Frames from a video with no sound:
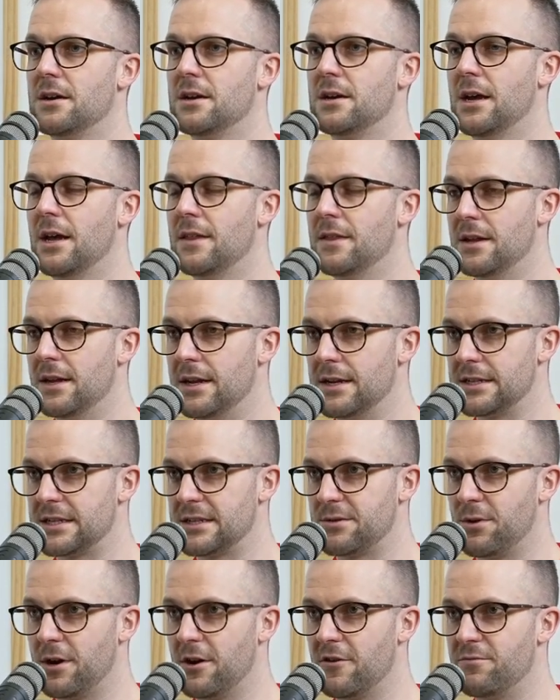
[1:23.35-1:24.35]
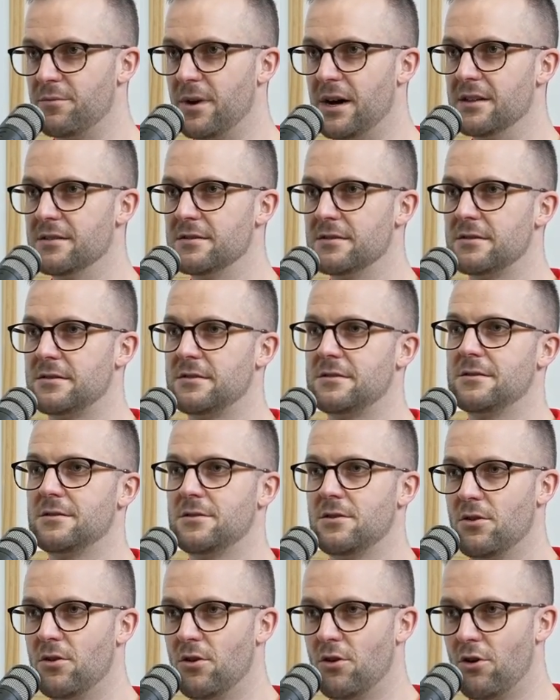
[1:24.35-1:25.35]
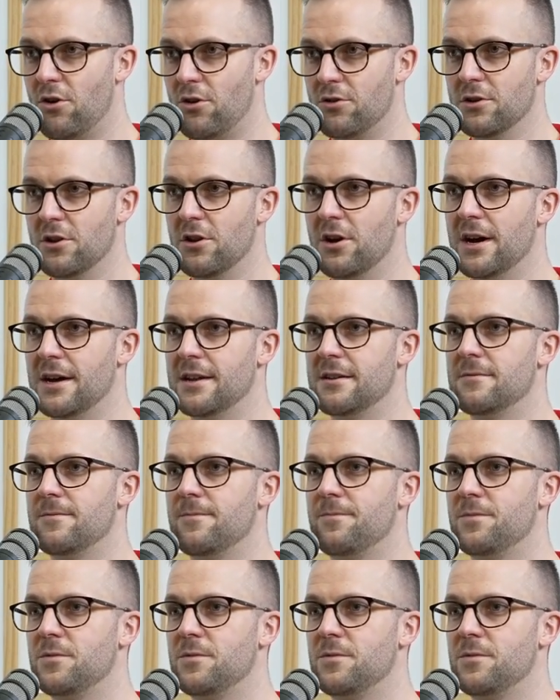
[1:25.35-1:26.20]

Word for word: in the next 12 months online,